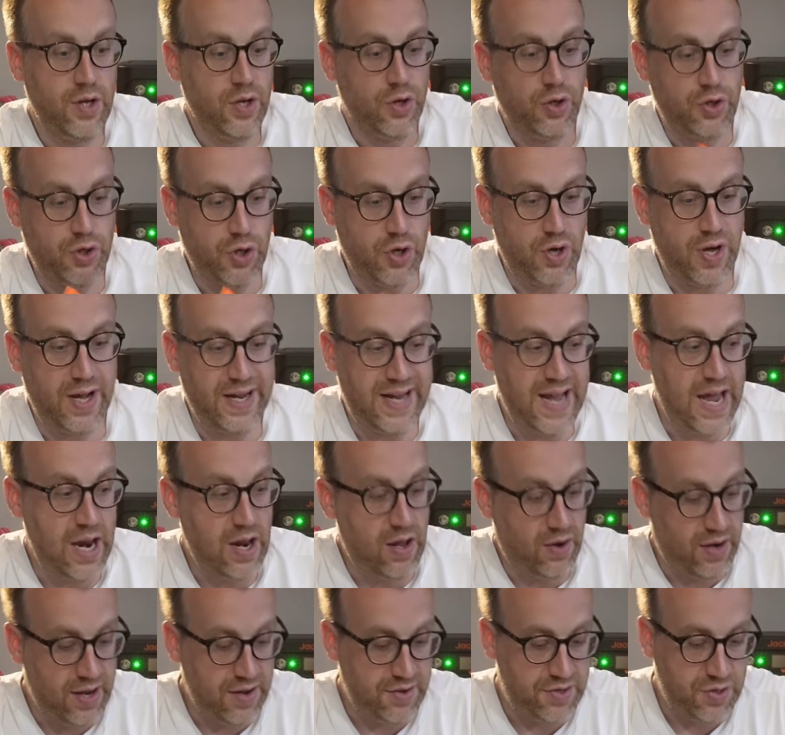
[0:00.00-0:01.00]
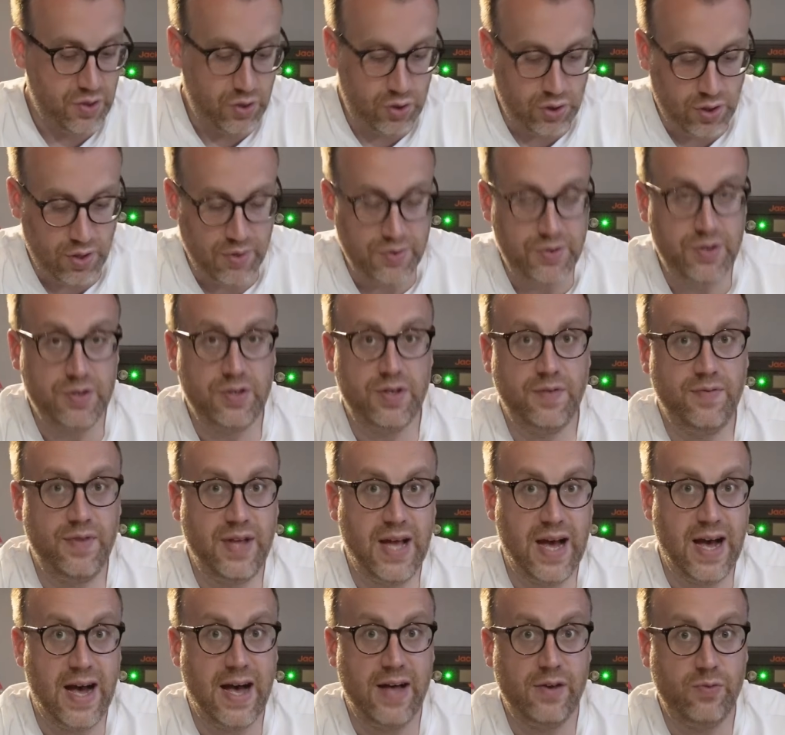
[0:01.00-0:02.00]
So again, I'll get some close-ups of
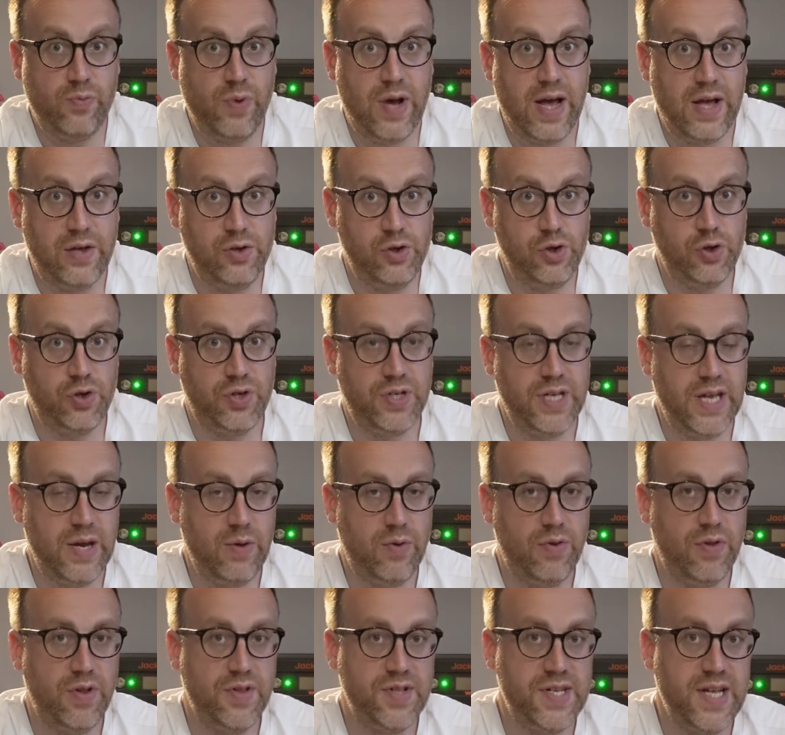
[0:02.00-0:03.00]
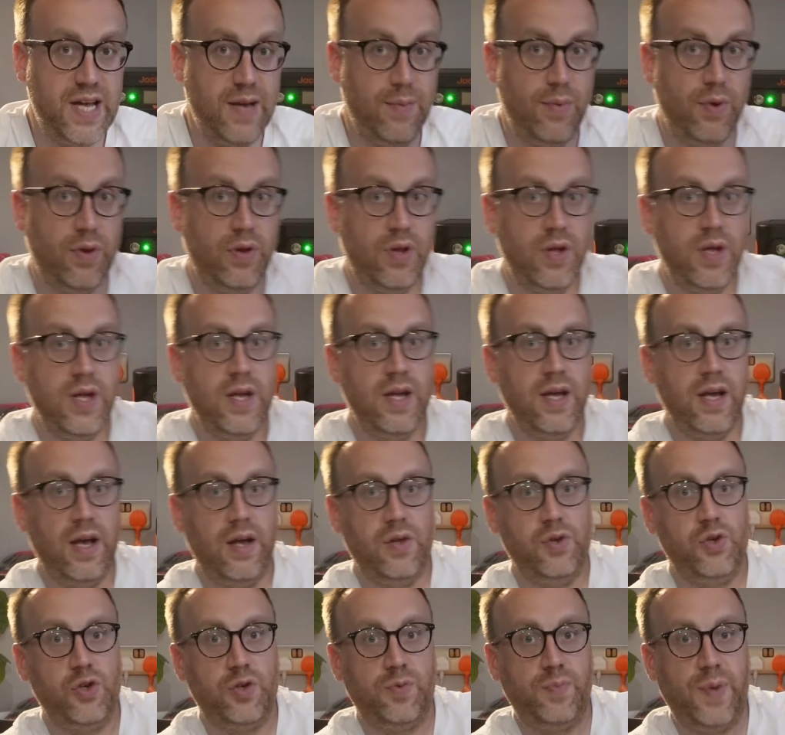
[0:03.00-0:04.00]
the hardware just here on the table
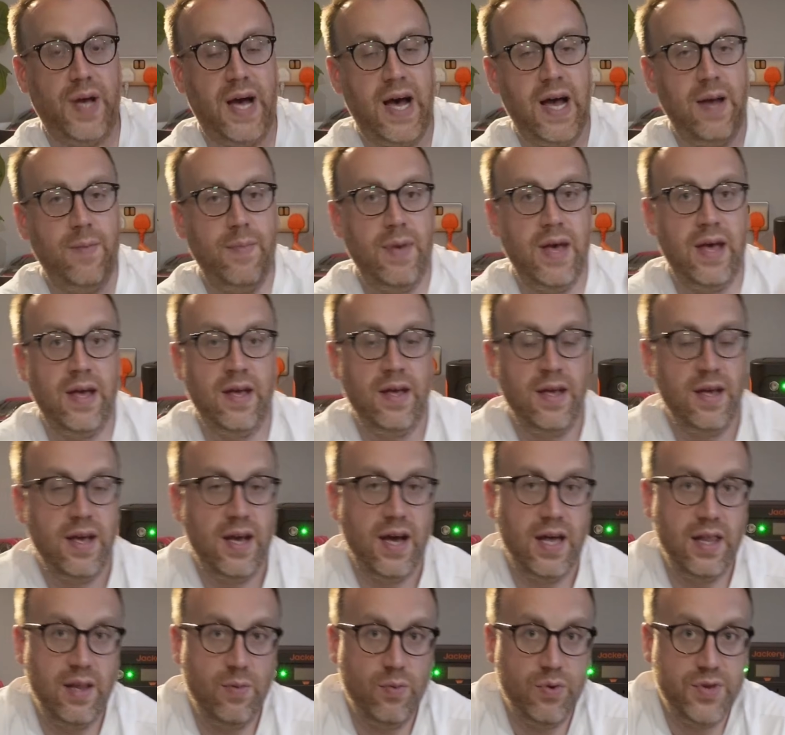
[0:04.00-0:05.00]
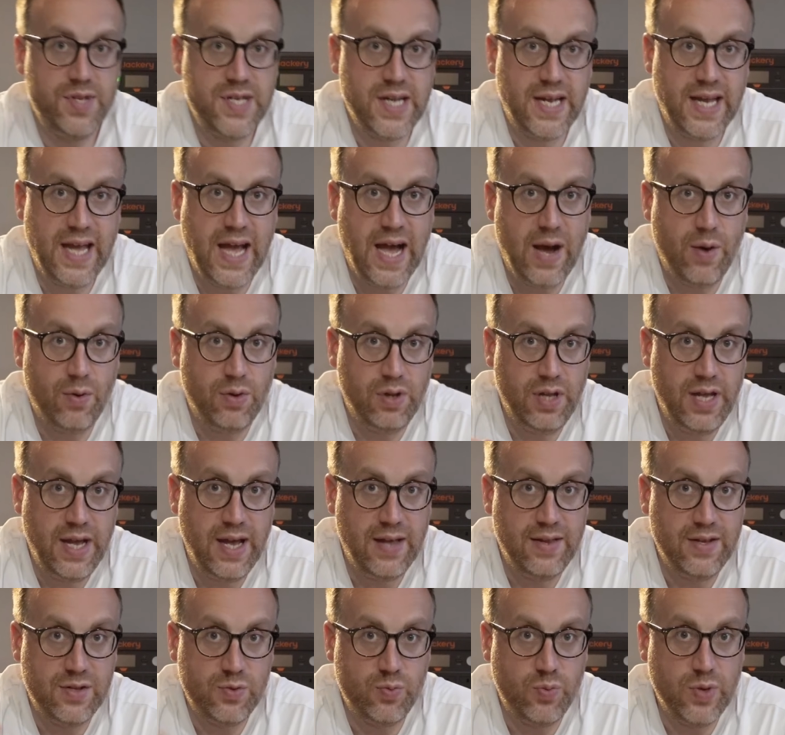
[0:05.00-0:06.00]
and just behind me, and then we'll take it out
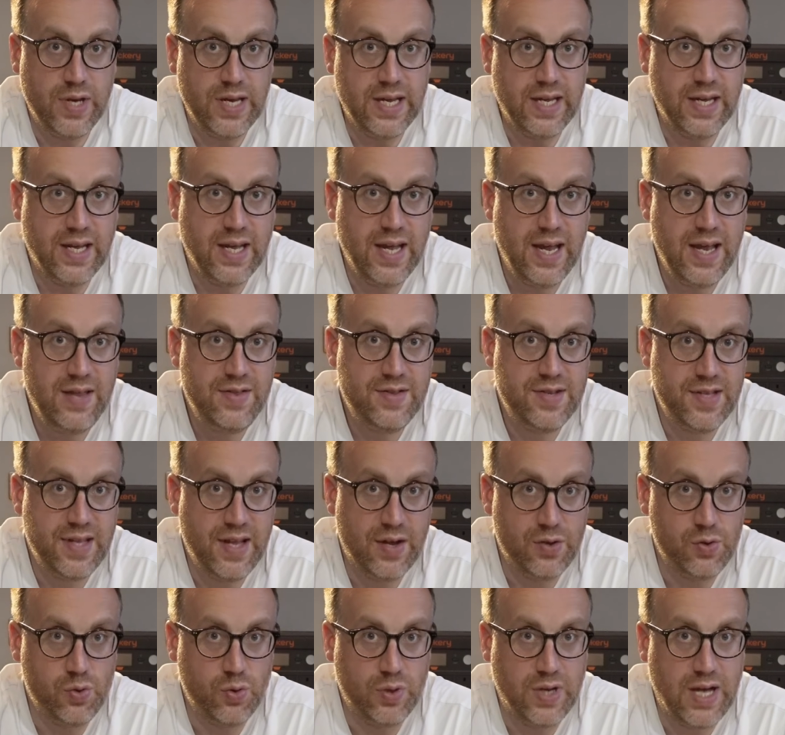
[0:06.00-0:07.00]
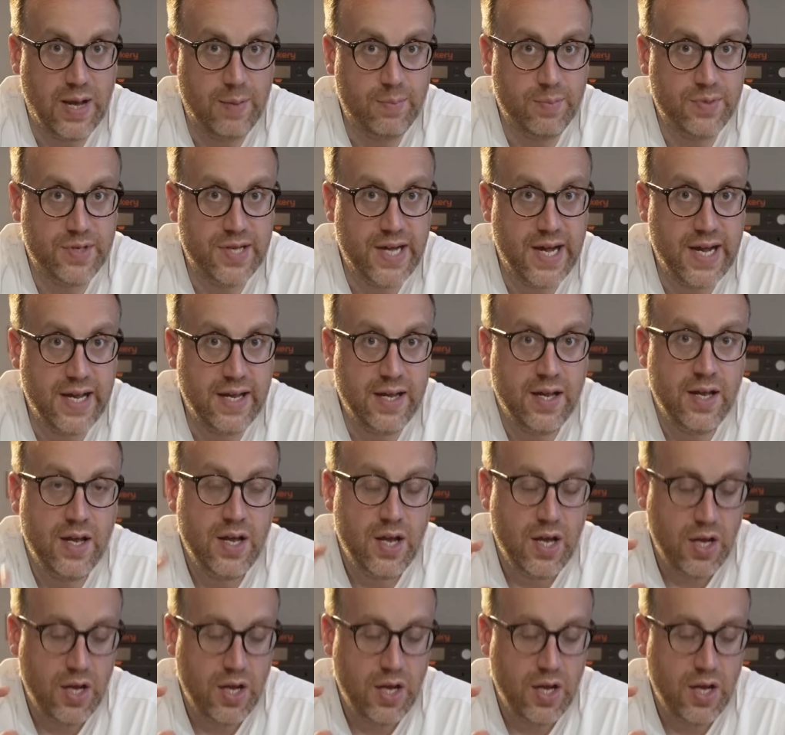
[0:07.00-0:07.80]
later this week into the actual campsite,